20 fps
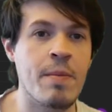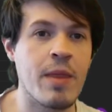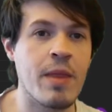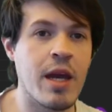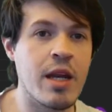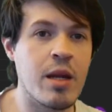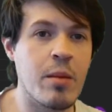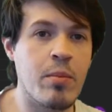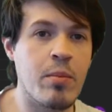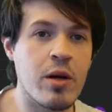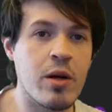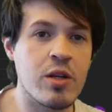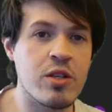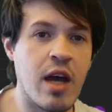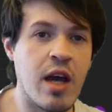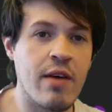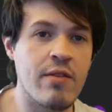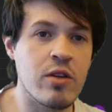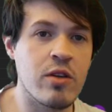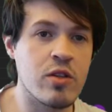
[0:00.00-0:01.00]
and a bunch of
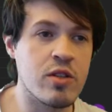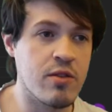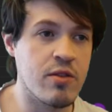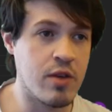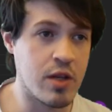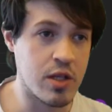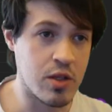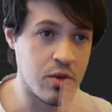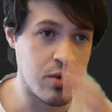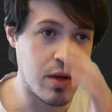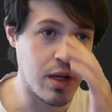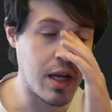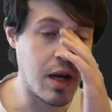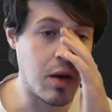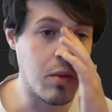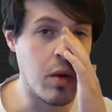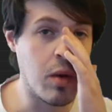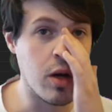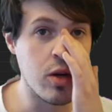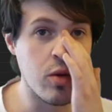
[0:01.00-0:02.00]
avenues to victory.
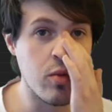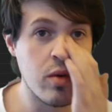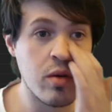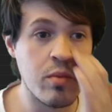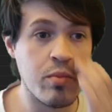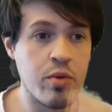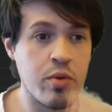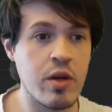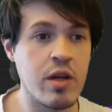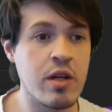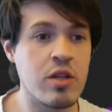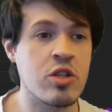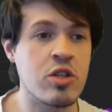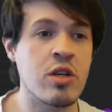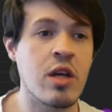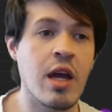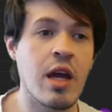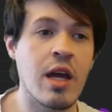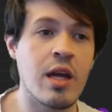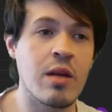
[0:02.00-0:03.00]
Now, Underworld
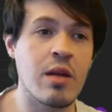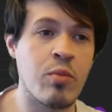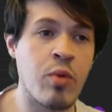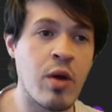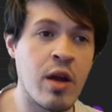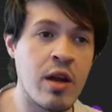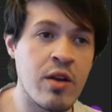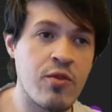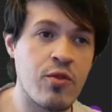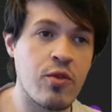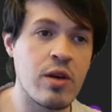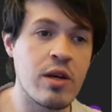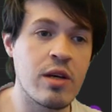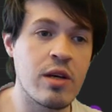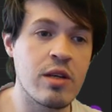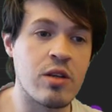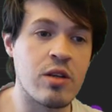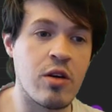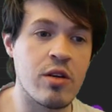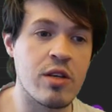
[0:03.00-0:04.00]
Breach and Brain
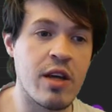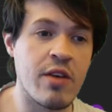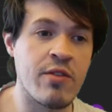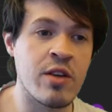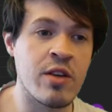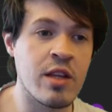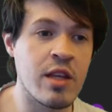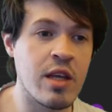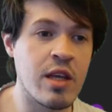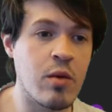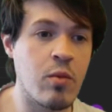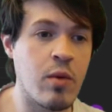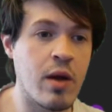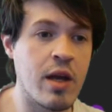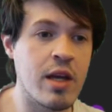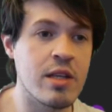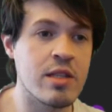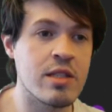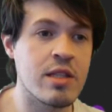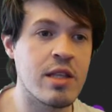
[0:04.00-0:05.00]
Freeze are definitely
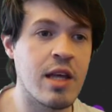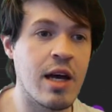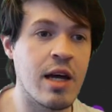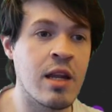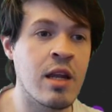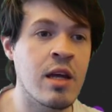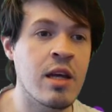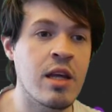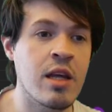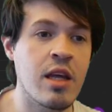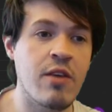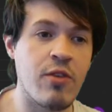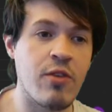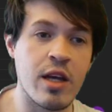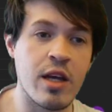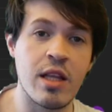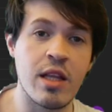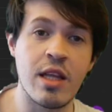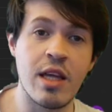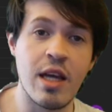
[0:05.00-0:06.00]
ways that
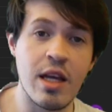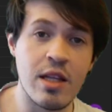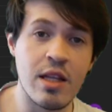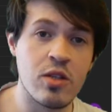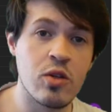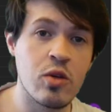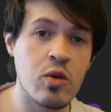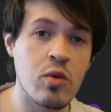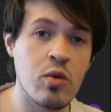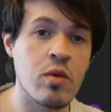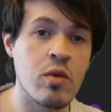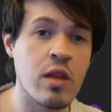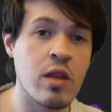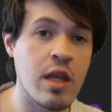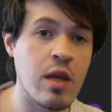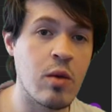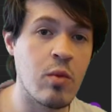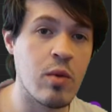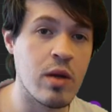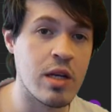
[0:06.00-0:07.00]
Ifan can get to
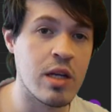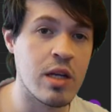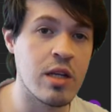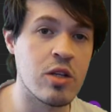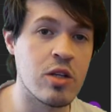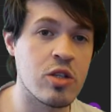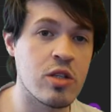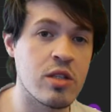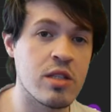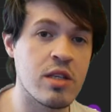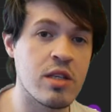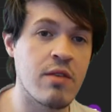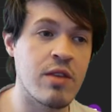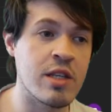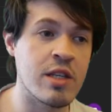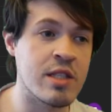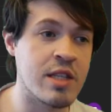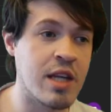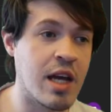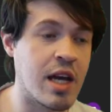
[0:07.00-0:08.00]
the win conditions of
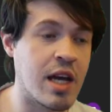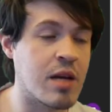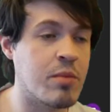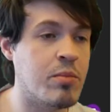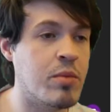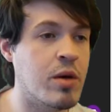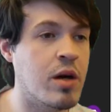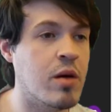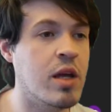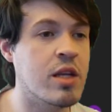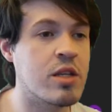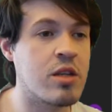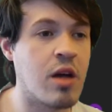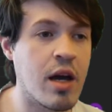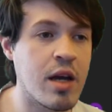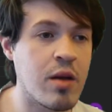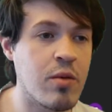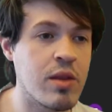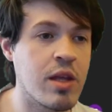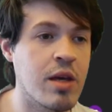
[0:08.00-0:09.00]
this deck, but in
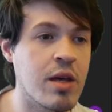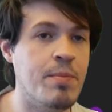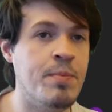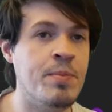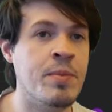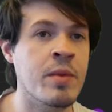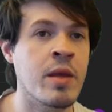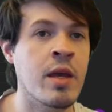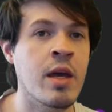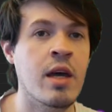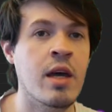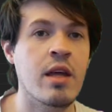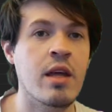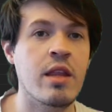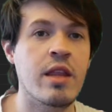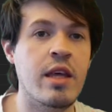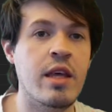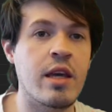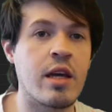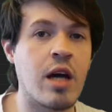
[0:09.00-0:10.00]
talking with him,
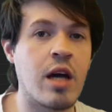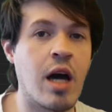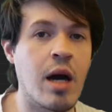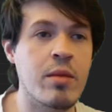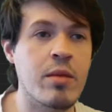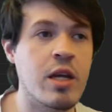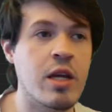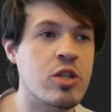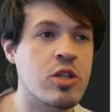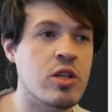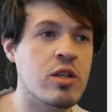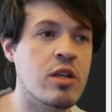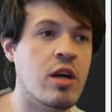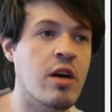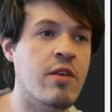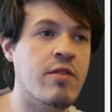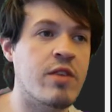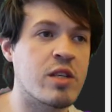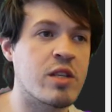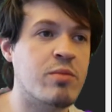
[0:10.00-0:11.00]
the combination
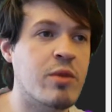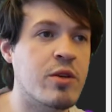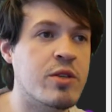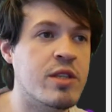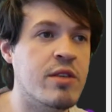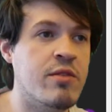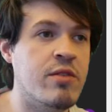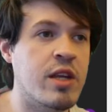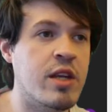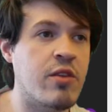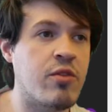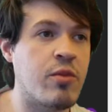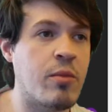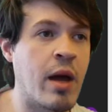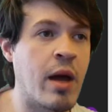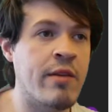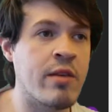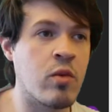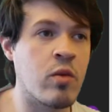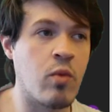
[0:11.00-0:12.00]
of explosivity from
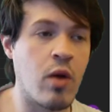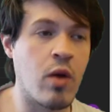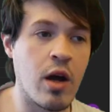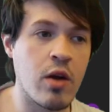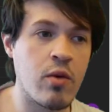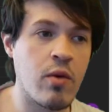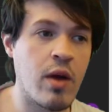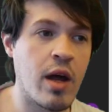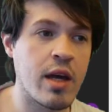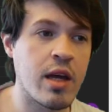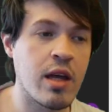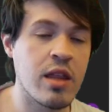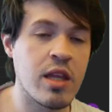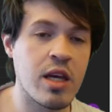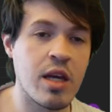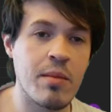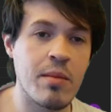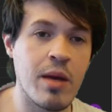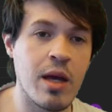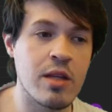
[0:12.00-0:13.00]
having Rograk in
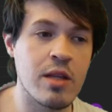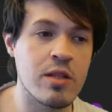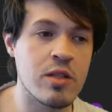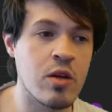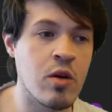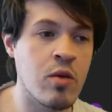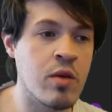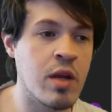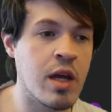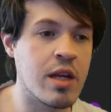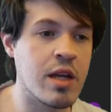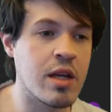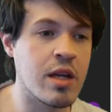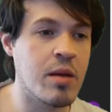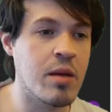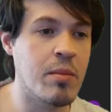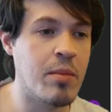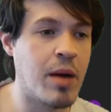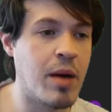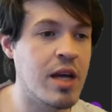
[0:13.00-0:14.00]
the command zone, and
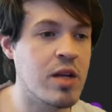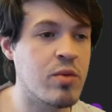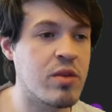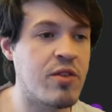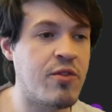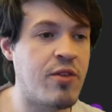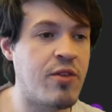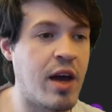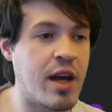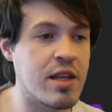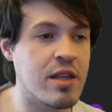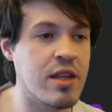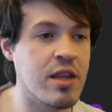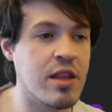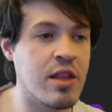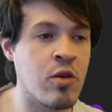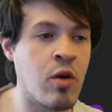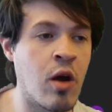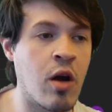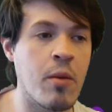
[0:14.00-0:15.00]
combined with the fact
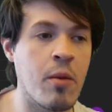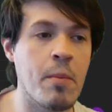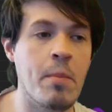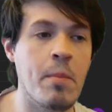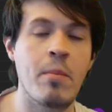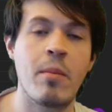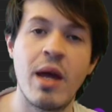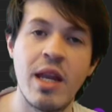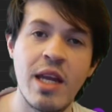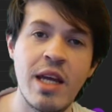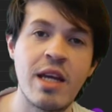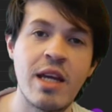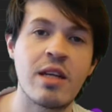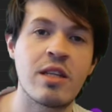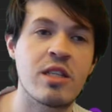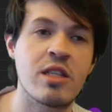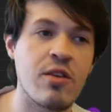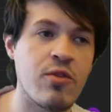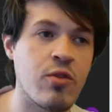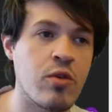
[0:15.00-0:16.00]
that there are many
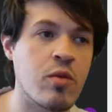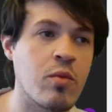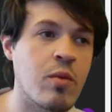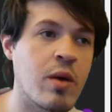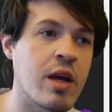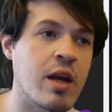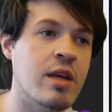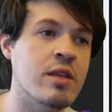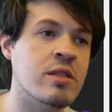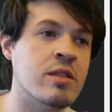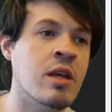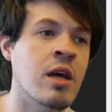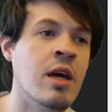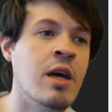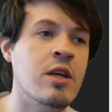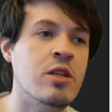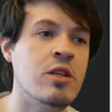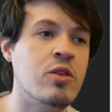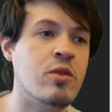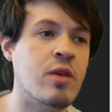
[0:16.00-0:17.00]
different ways
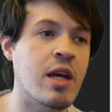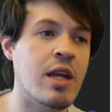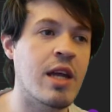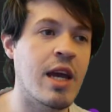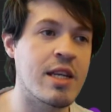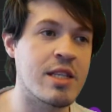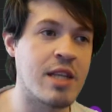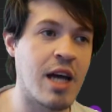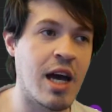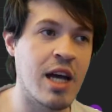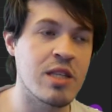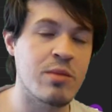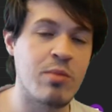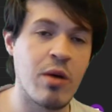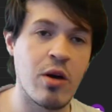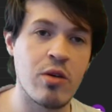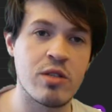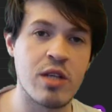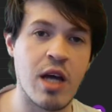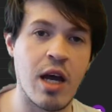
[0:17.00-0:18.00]
to get a
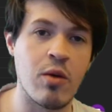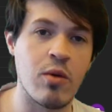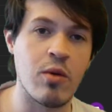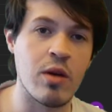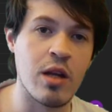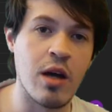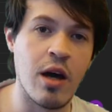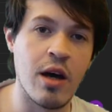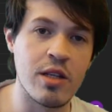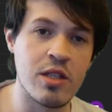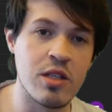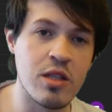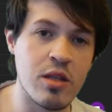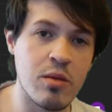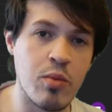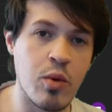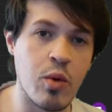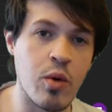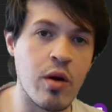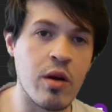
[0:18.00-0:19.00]
Tidespout Tyrant onto the
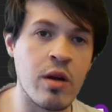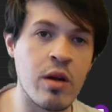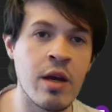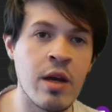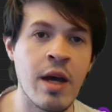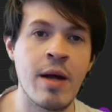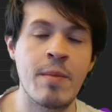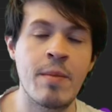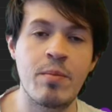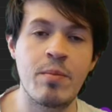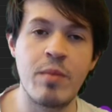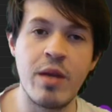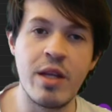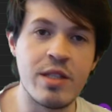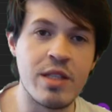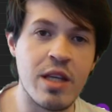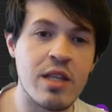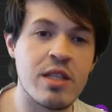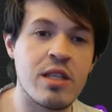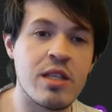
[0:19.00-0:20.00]
board,
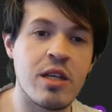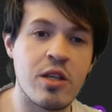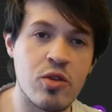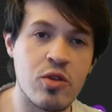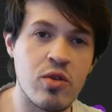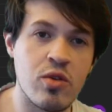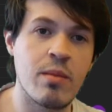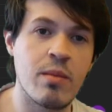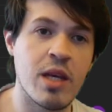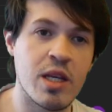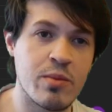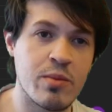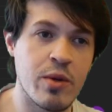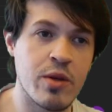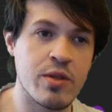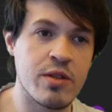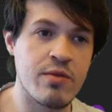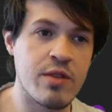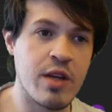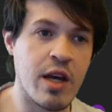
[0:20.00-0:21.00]
means that it's an extremely
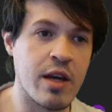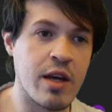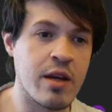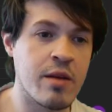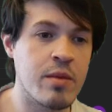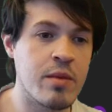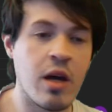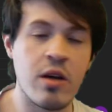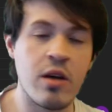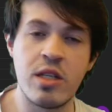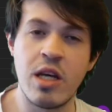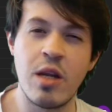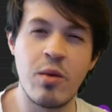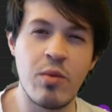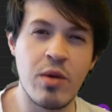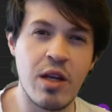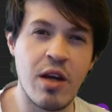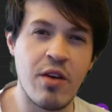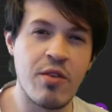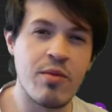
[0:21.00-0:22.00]
explosive deck. Now, to
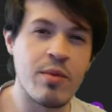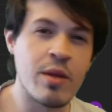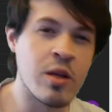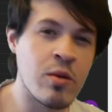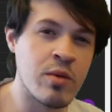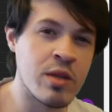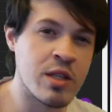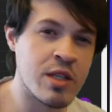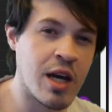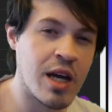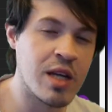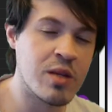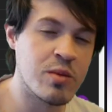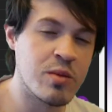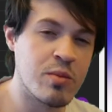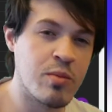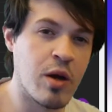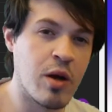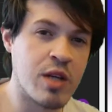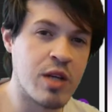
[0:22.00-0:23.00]
anyone not familiar with
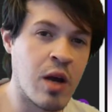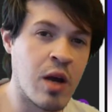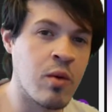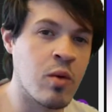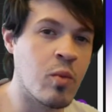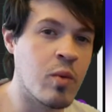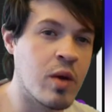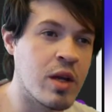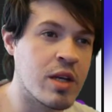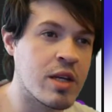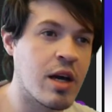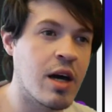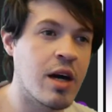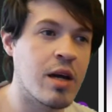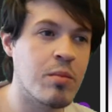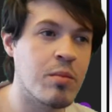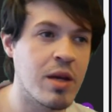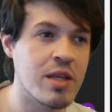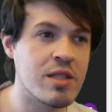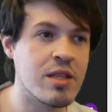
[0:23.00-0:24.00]
Tidespout Tyrant win
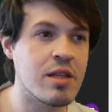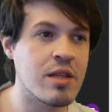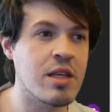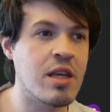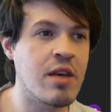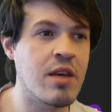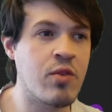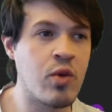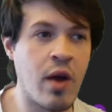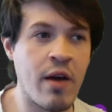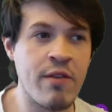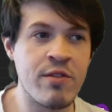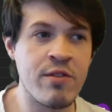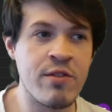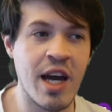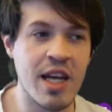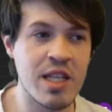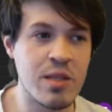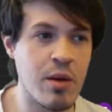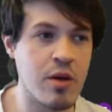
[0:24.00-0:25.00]
con, basically if you have
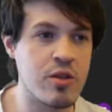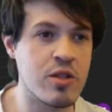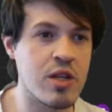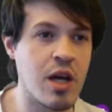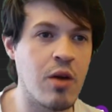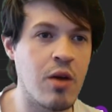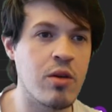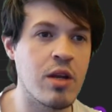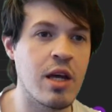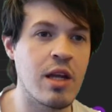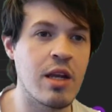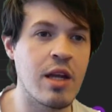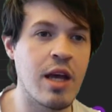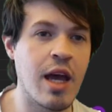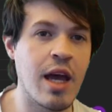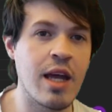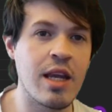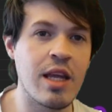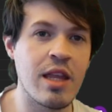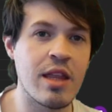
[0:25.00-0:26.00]
Tidespout Tyrant and
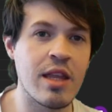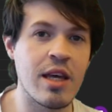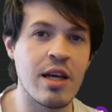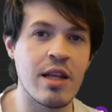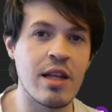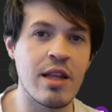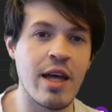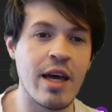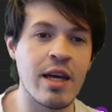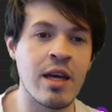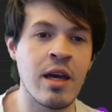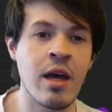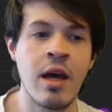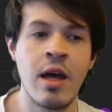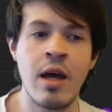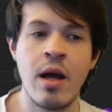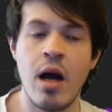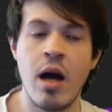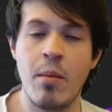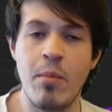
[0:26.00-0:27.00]
anything like
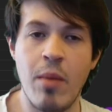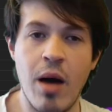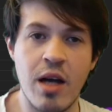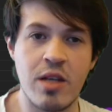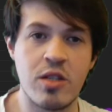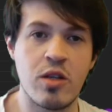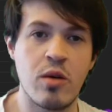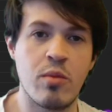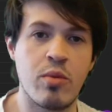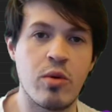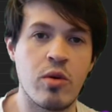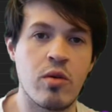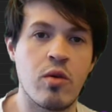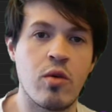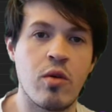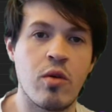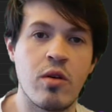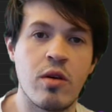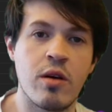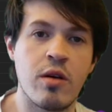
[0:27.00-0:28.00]
a Mox Opal
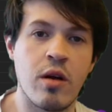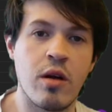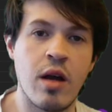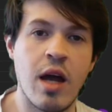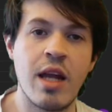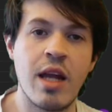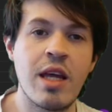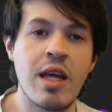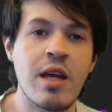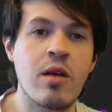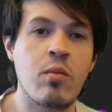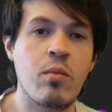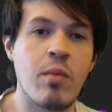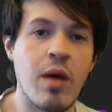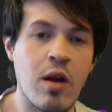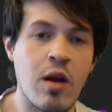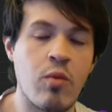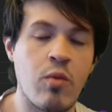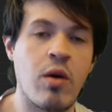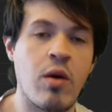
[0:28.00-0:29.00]
or any
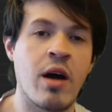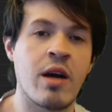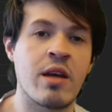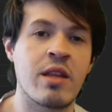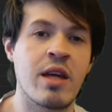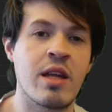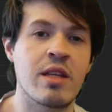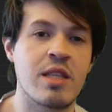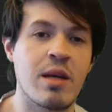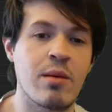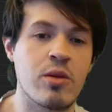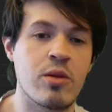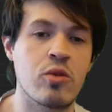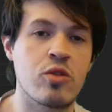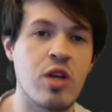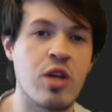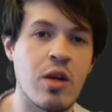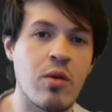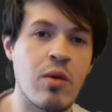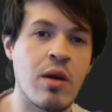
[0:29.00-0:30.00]
mana rock that is able to
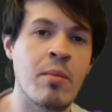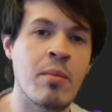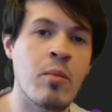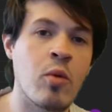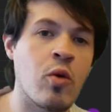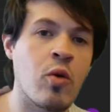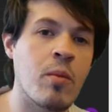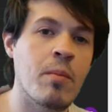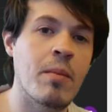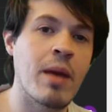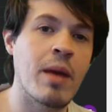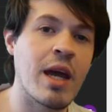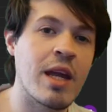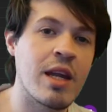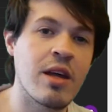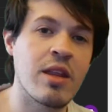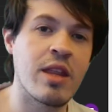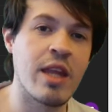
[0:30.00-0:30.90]
generate more mana